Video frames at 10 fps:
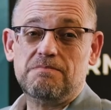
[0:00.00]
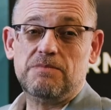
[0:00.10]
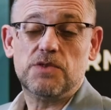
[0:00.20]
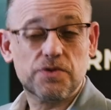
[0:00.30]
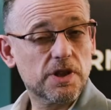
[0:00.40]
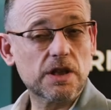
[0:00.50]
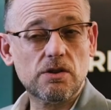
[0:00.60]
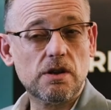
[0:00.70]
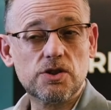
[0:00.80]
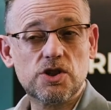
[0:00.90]
different
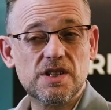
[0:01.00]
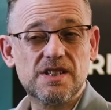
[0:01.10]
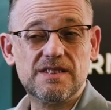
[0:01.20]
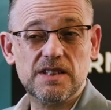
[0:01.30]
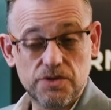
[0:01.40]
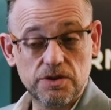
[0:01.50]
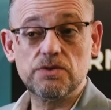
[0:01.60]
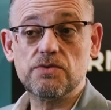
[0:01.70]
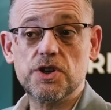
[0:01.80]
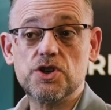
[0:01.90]
technologies, different
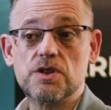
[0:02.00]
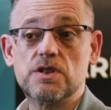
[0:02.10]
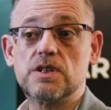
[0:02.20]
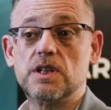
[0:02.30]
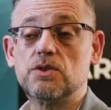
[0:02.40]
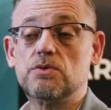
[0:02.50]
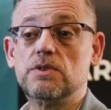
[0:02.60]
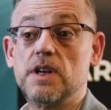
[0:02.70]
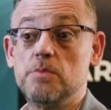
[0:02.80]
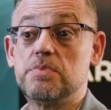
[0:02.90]
innovations that
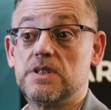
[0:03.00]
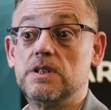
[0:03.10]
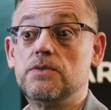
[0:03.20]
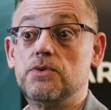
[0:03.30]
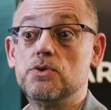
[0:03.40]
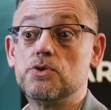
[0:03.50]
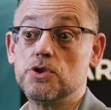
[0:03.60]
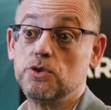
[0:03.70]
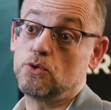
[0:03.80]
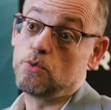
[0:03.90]
could help us in the
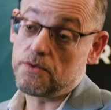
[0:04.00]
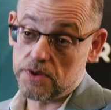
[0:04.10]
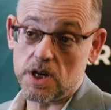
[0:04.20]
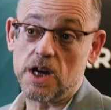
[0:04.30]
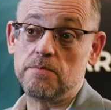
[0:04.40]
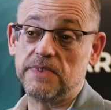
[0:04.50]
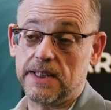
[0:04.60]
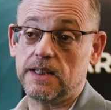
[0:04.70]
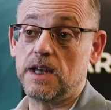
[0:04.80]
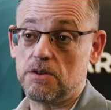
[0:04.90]
future to overcome
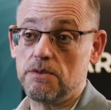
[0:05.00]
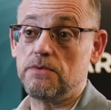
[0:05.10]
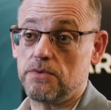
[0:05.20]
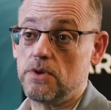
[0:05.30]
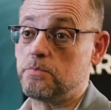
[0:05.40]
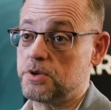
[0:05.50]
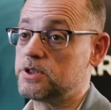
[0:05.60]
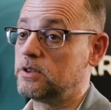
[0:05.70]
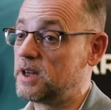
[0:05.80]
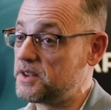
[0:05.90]
that lack of
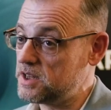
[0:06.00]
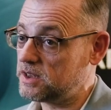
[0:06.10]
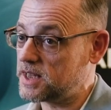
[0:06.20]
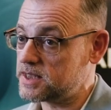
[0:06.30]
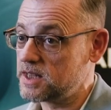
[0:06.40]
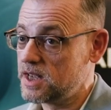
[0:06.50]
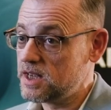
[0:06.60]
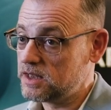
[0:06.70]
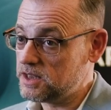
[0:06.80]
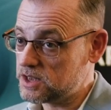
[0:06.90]
personnel. I think this
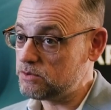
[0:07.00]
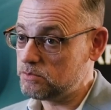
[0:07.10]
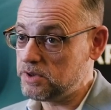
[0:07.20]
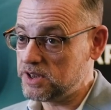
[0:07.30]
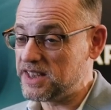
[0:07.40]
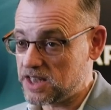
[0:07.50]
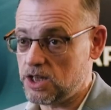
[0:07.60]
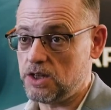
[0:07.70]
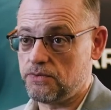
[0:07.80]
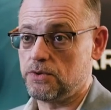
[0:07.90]
could be the
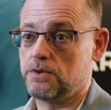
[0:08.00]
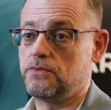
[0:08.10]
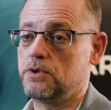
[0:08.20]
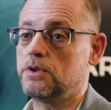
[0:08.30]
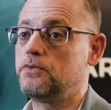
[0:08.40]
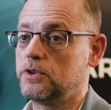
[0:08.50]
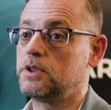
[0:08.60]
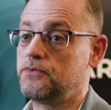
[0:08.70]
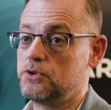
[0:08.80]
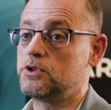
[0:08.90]
key for
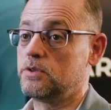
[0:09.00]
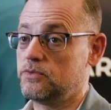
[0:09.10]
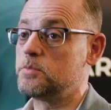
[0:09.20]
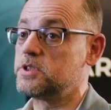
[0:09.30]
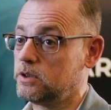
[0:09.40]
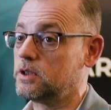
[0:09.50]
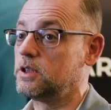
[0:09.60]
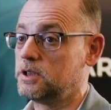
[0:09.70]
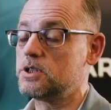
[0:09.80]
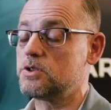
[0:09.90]
the future in
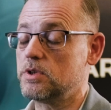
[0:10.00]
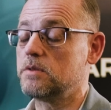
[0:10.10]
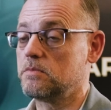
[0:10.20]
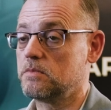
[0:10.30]
pharmaceutical industry.